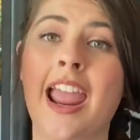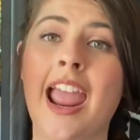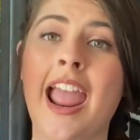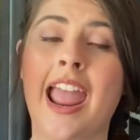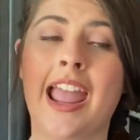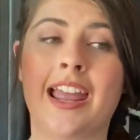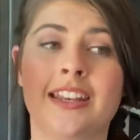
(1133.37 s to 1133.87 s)

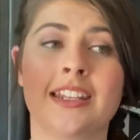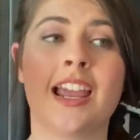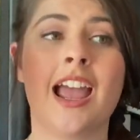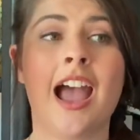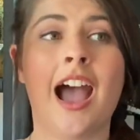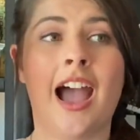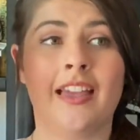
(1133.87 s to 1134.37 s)
and
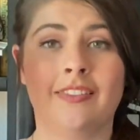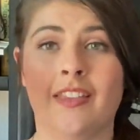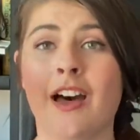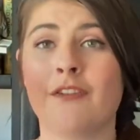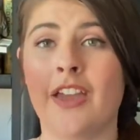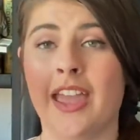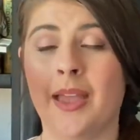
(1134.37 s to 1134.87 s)
I
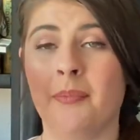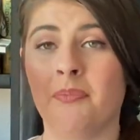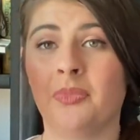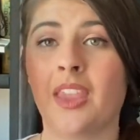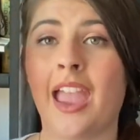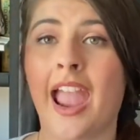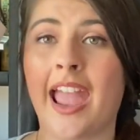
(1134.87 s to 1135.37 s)
love him,
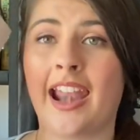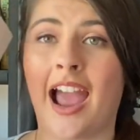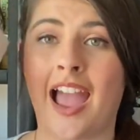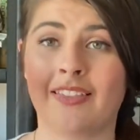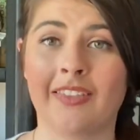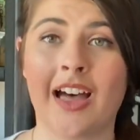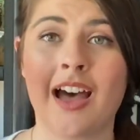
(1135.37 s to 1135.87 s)
and
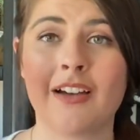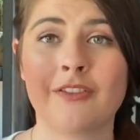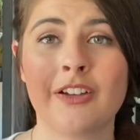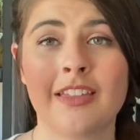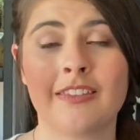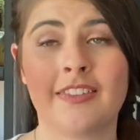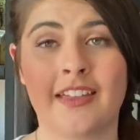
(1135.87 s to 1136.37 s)
I love
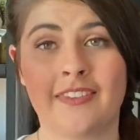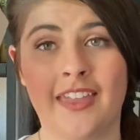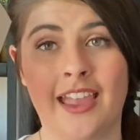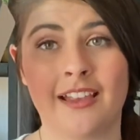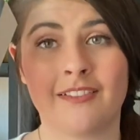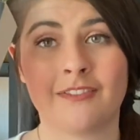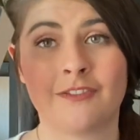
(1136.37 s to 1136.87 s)
that
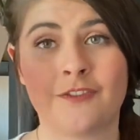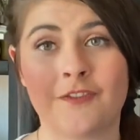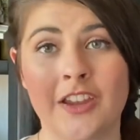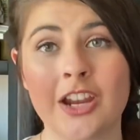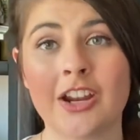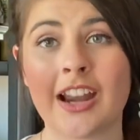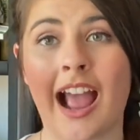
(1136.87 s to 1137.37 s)
they
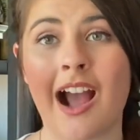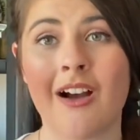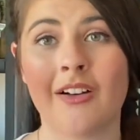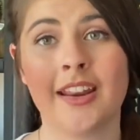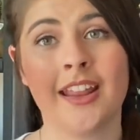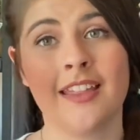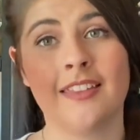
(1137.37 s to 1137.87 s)
figured
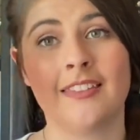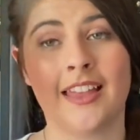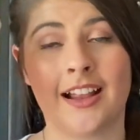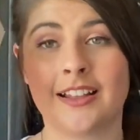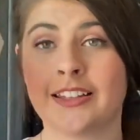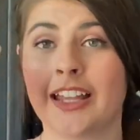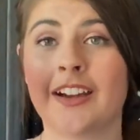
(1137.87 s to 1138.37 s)
out
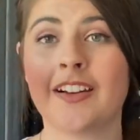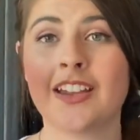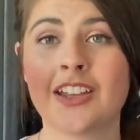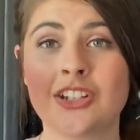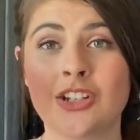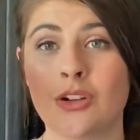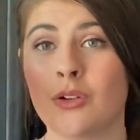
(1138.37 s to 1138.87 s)
that Clary
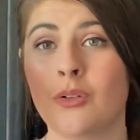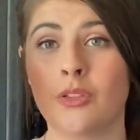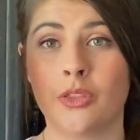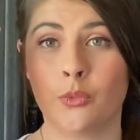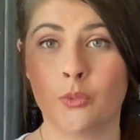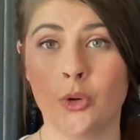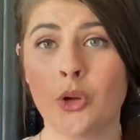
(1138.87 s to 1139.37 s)
could do
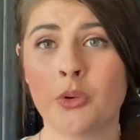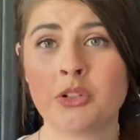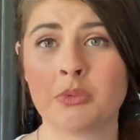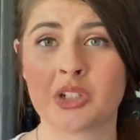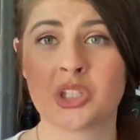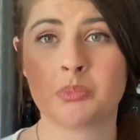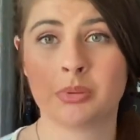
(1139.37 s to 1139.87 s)
the rune
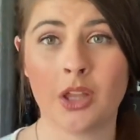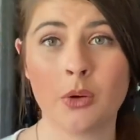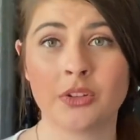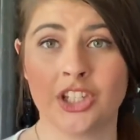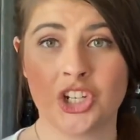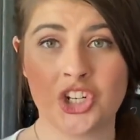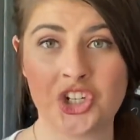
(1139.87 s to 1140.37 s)
to
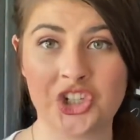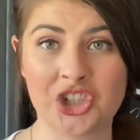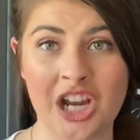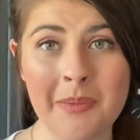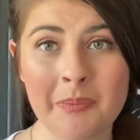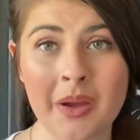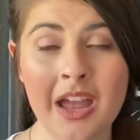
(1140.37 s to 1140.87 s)
explode the
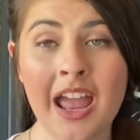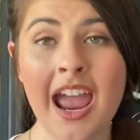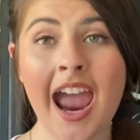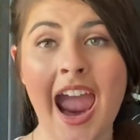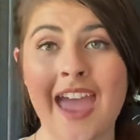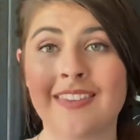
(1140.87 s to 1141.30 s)
ship, and